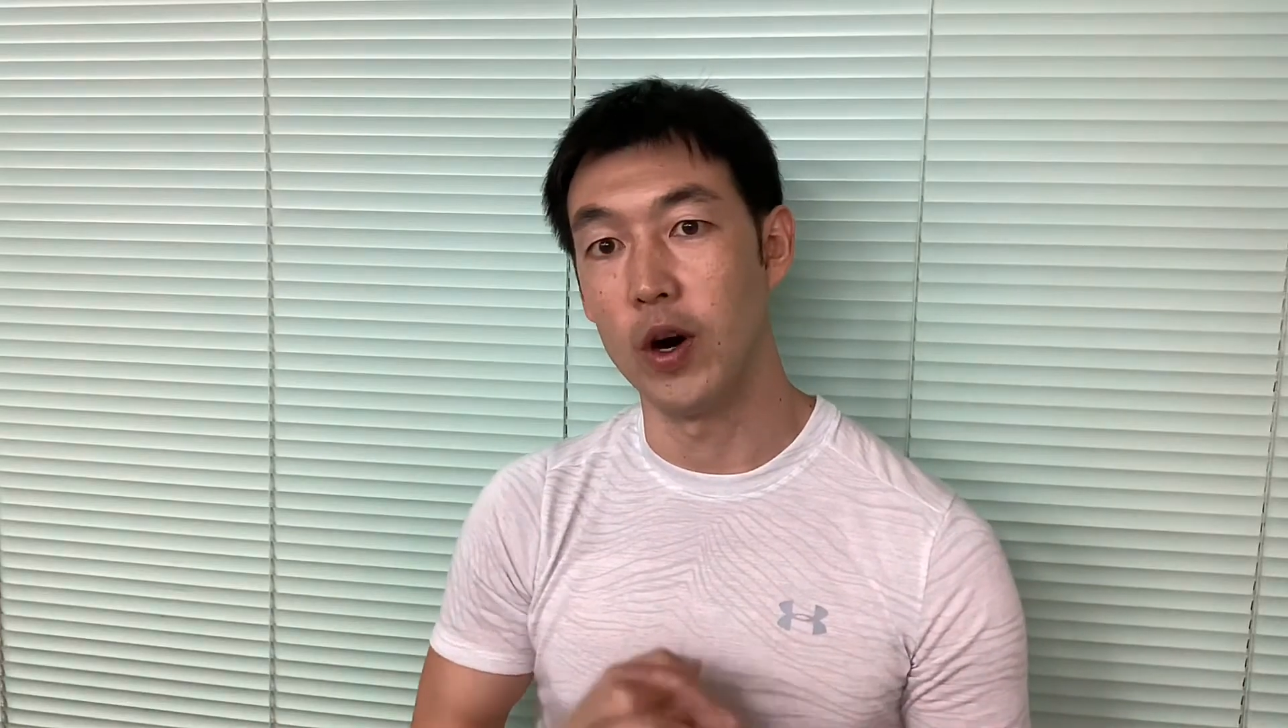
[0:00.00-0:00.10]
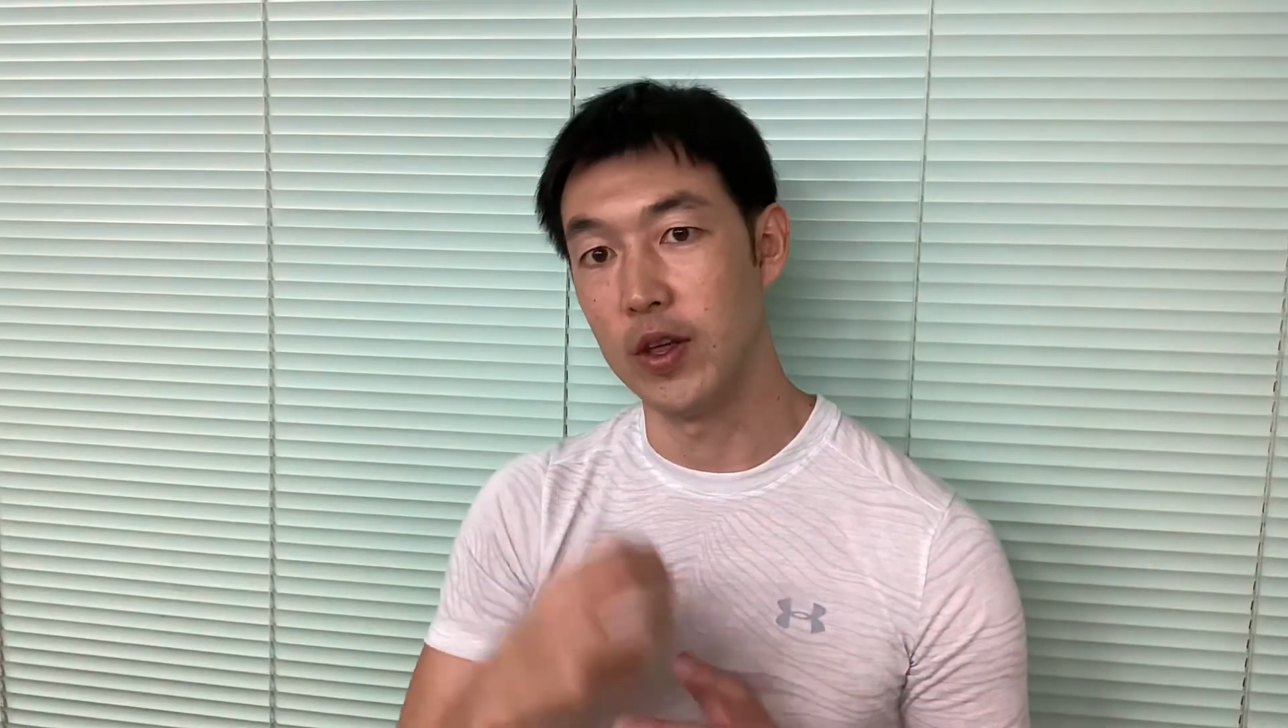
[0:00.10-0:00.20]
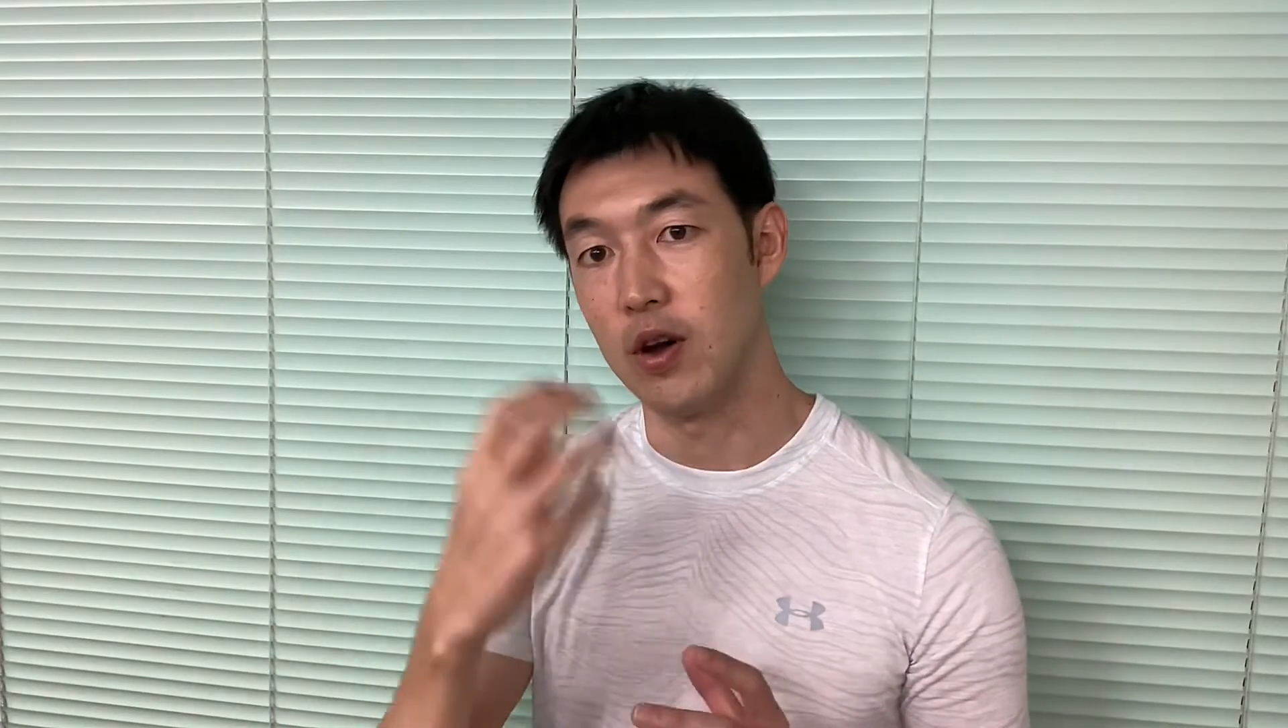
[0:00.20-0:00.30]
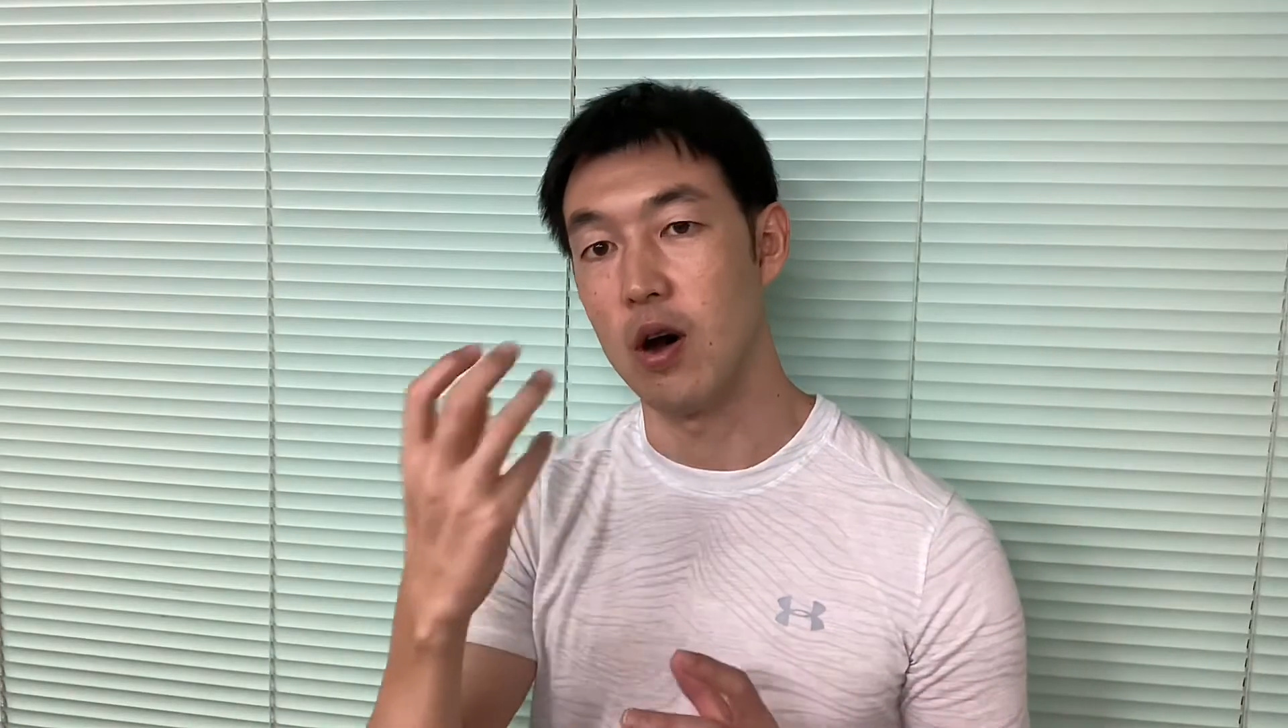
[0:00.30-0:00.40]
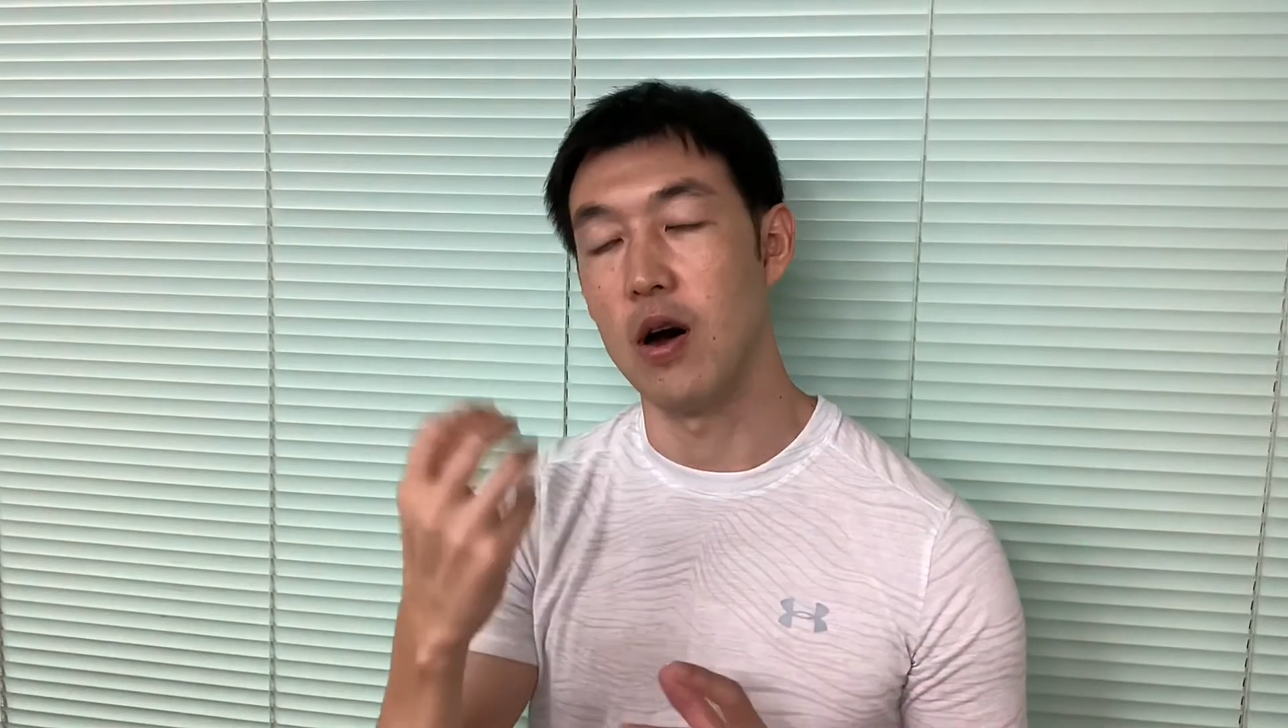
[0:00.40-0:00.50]

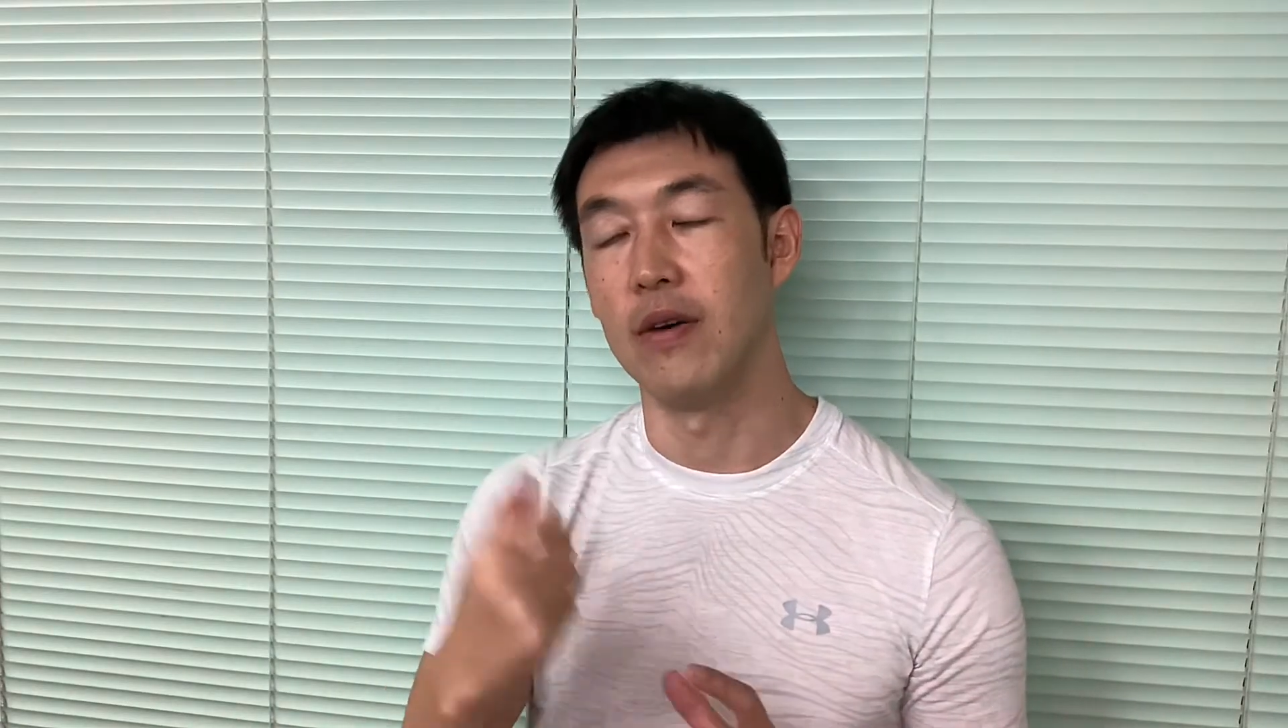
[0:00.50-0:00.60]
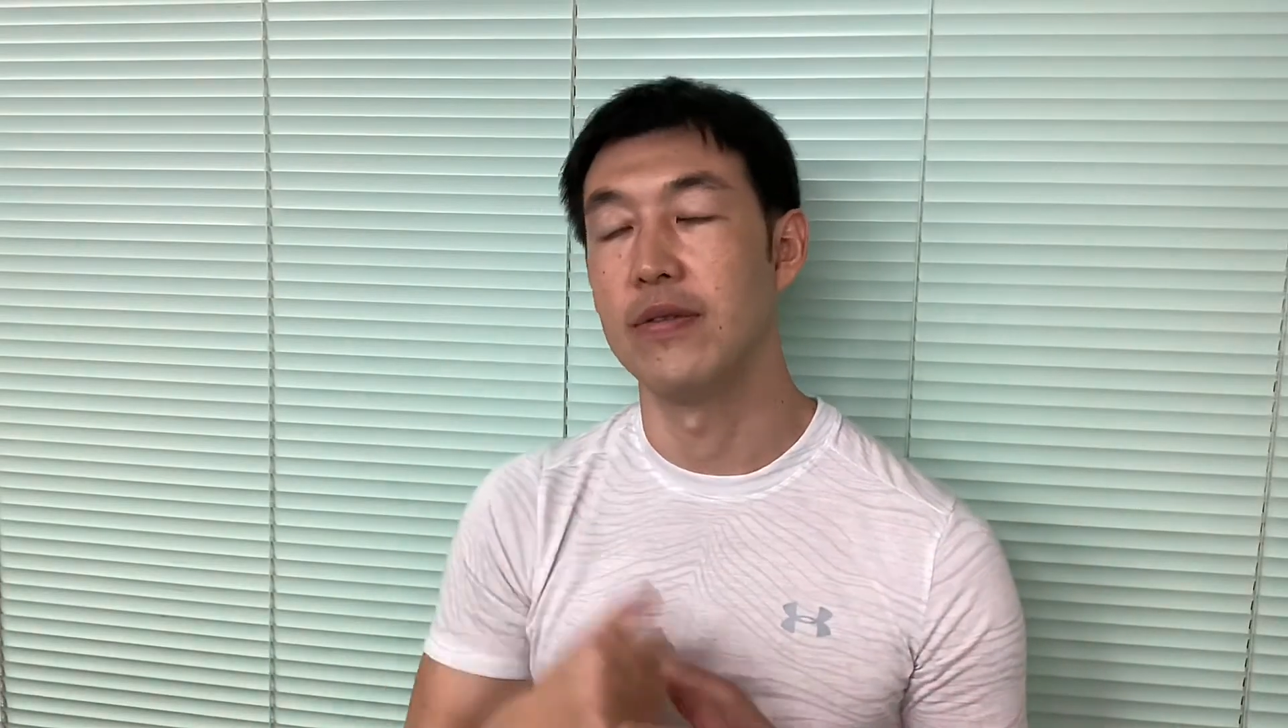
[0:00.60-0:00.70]
of